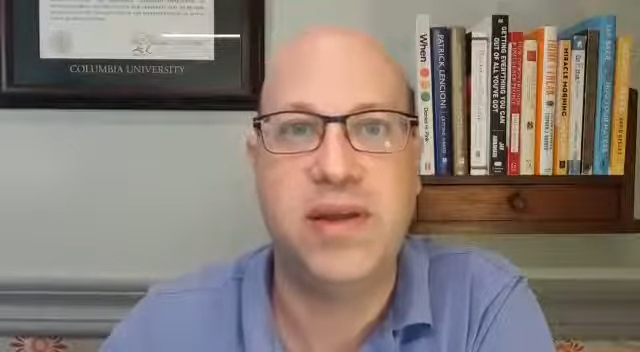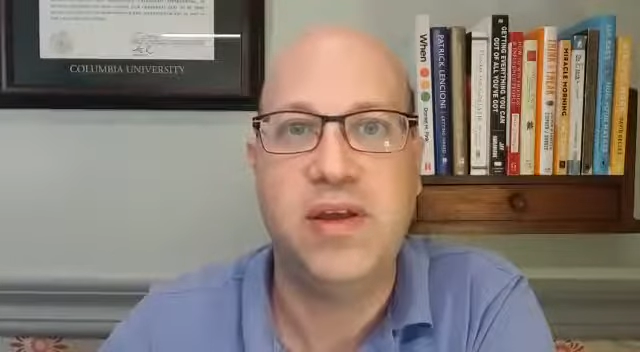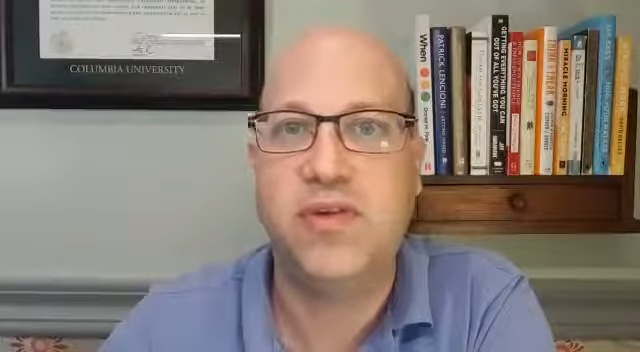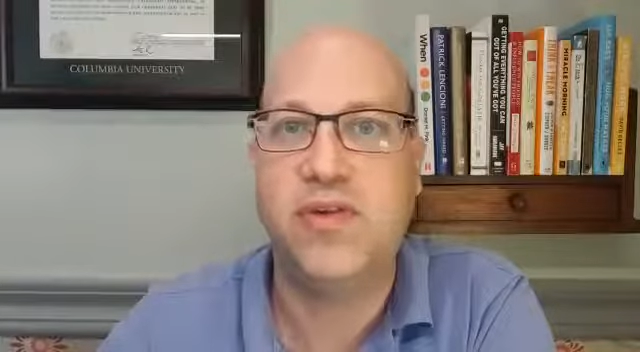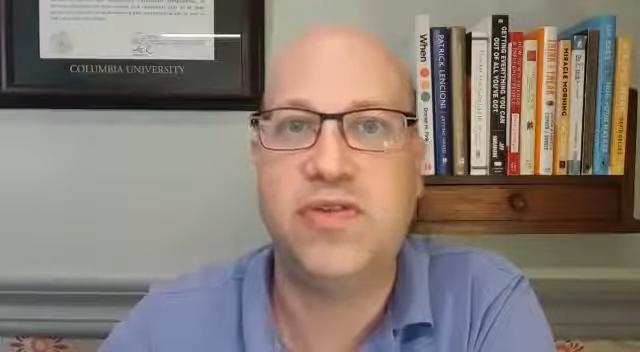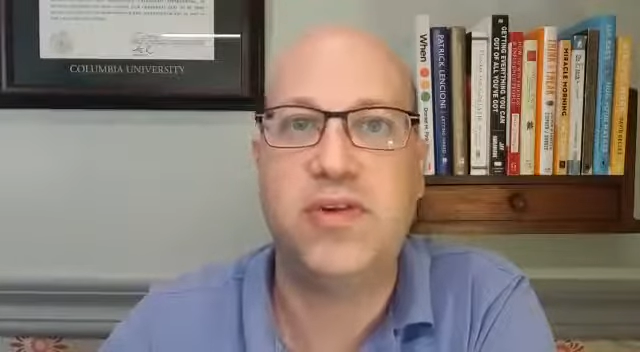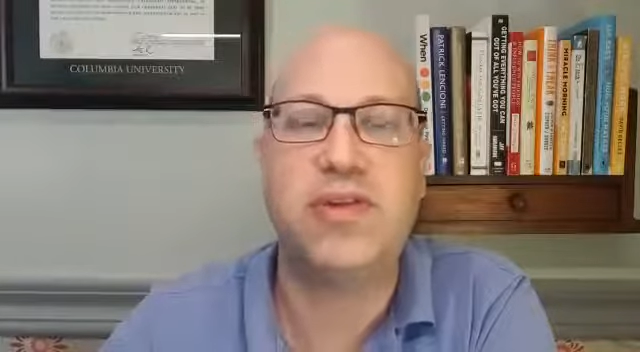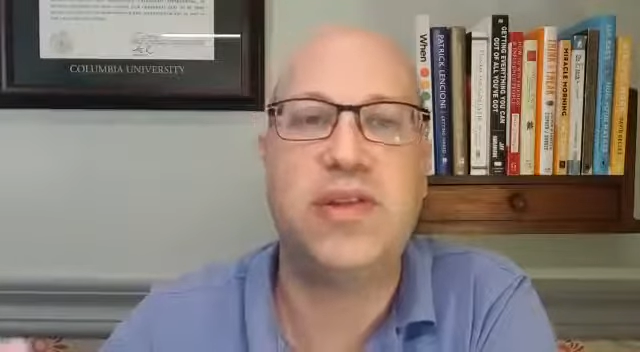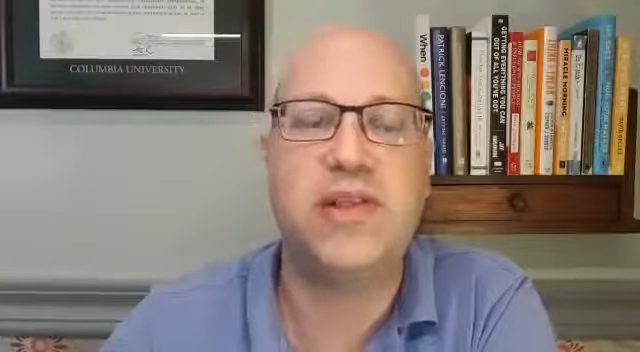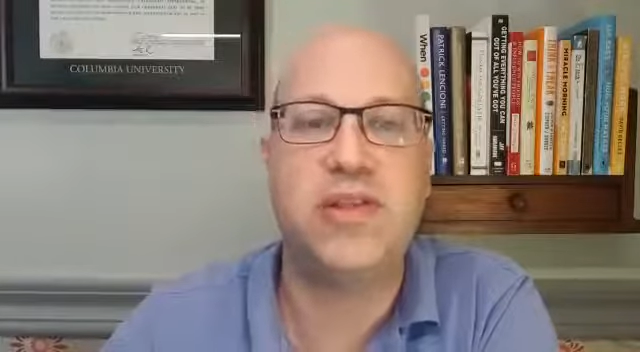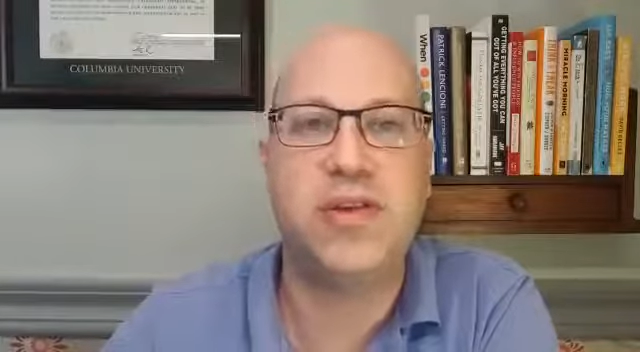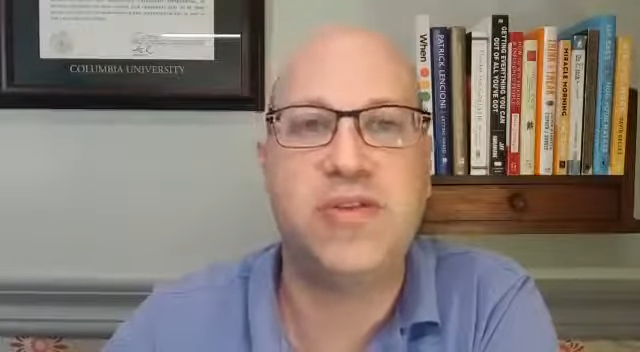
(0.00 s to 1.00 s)
So certainly
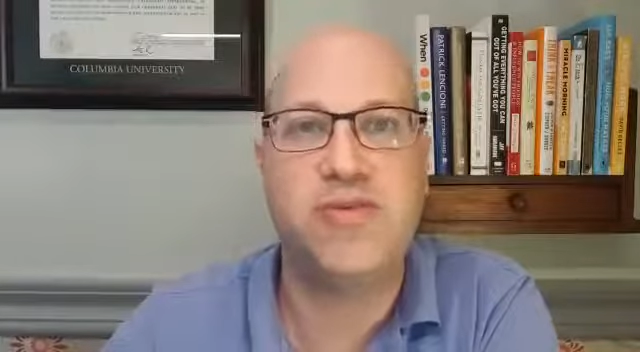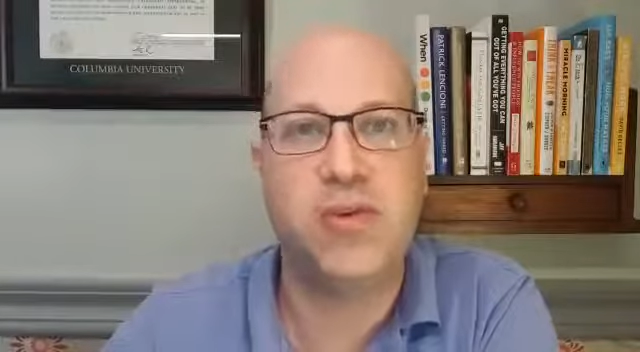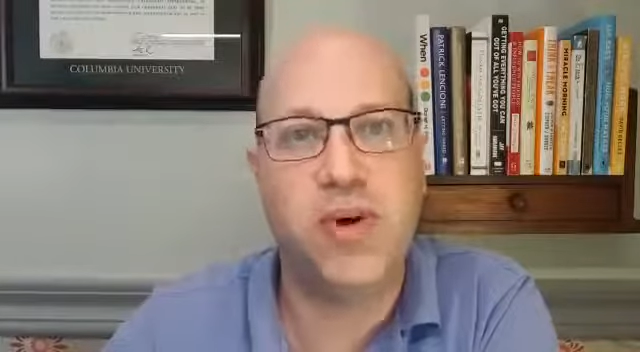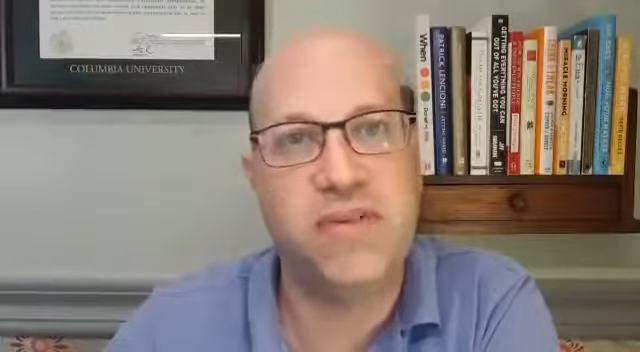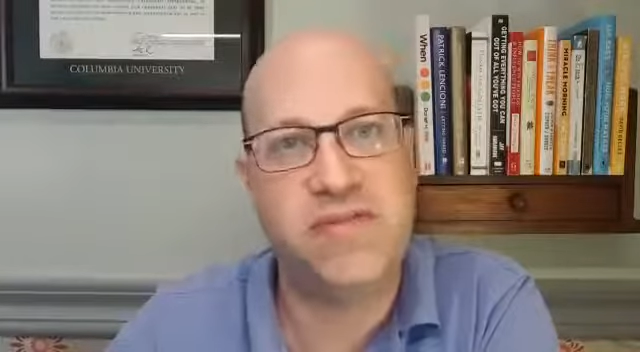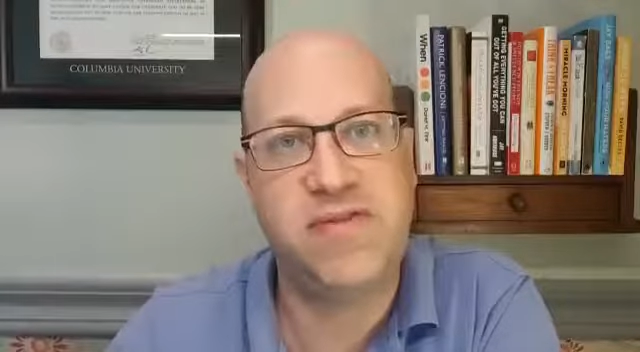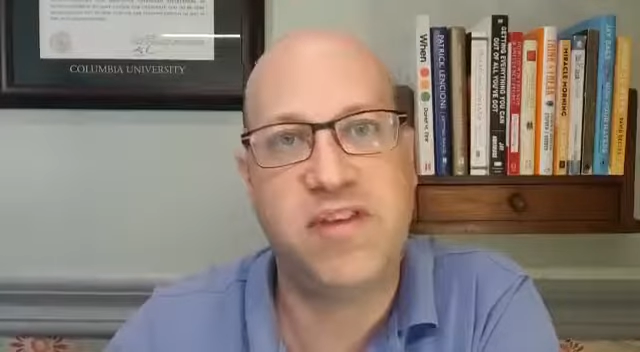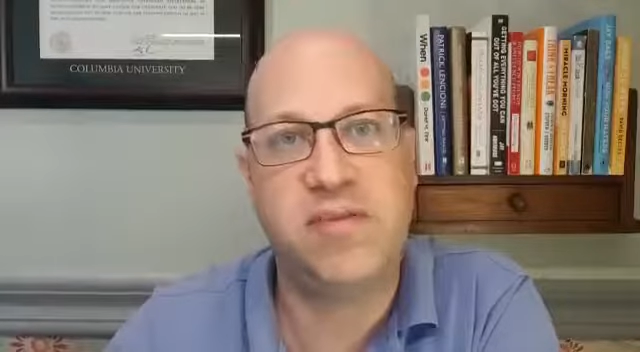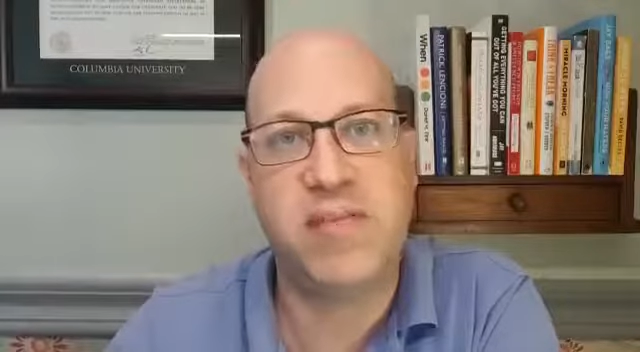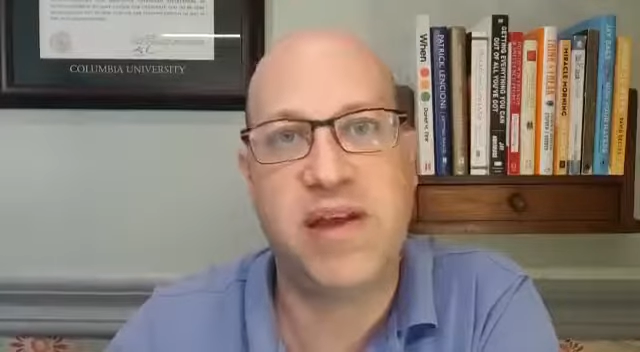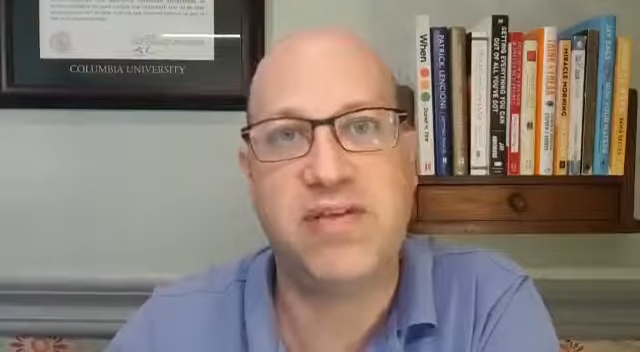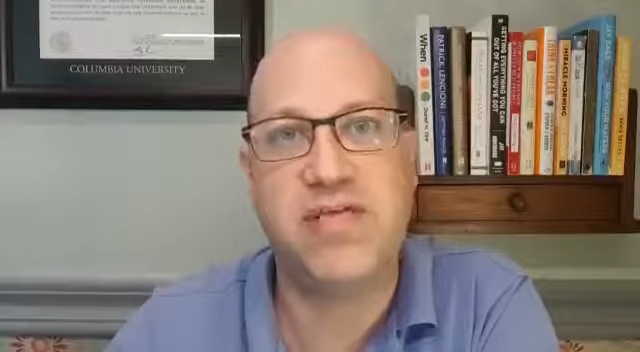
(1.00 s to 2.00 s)
look for what fits
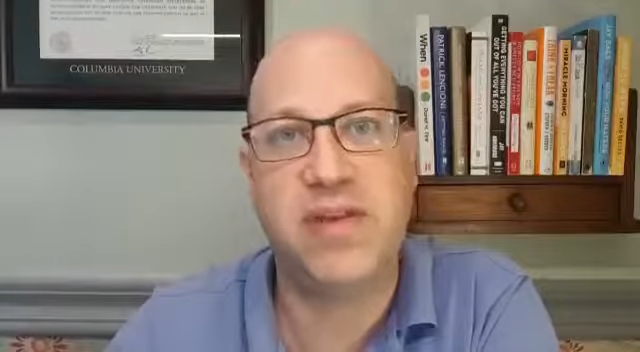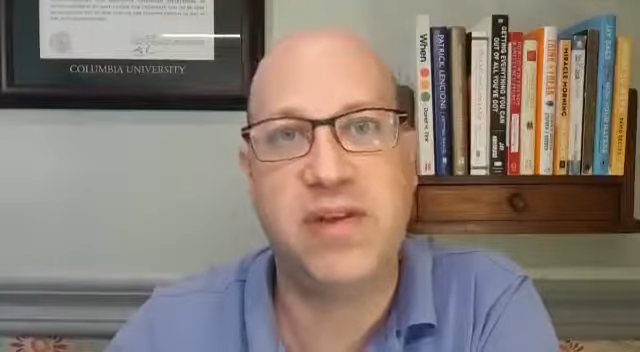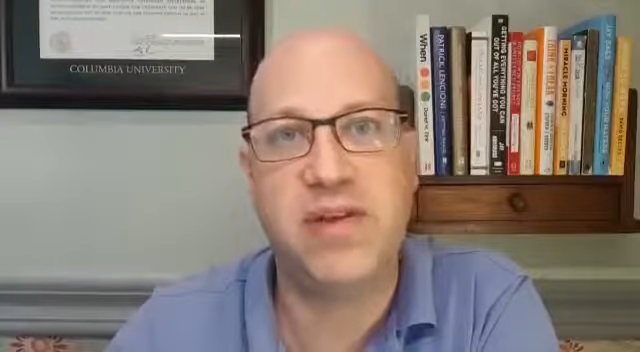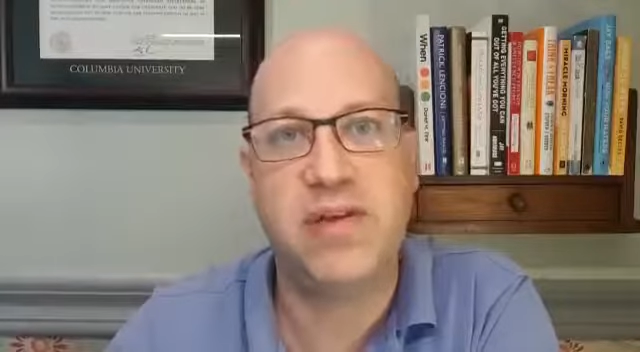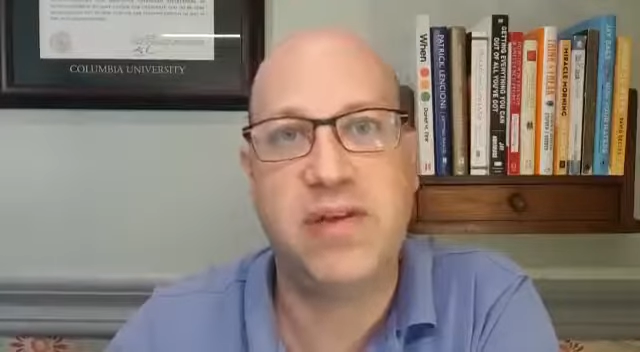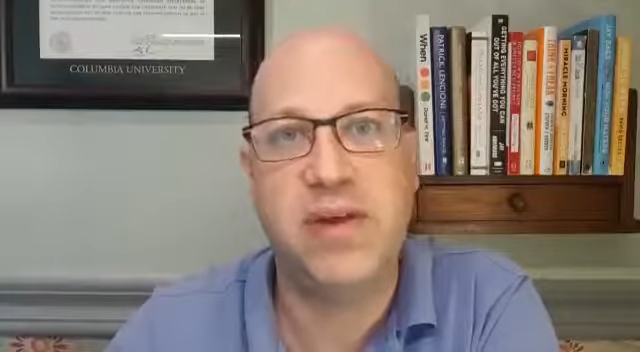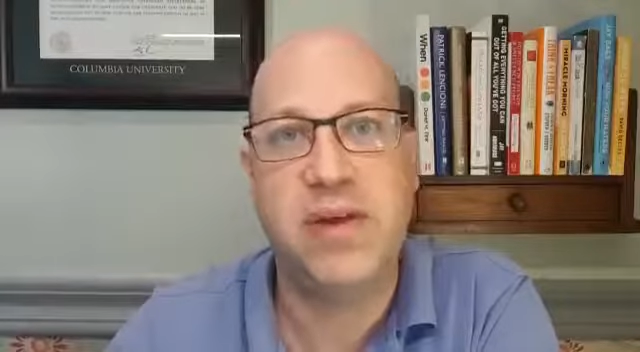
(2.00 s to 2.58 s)
best for you,